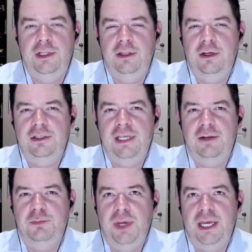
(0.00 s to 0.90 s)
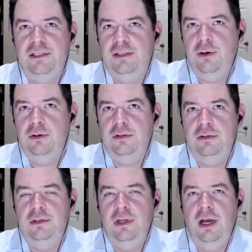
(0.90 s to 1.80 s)
looked at
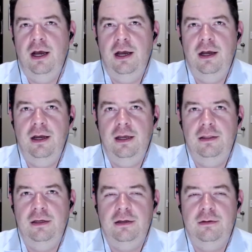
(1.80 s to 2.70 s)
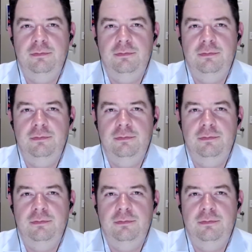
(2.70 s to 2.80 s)
Bezos. I think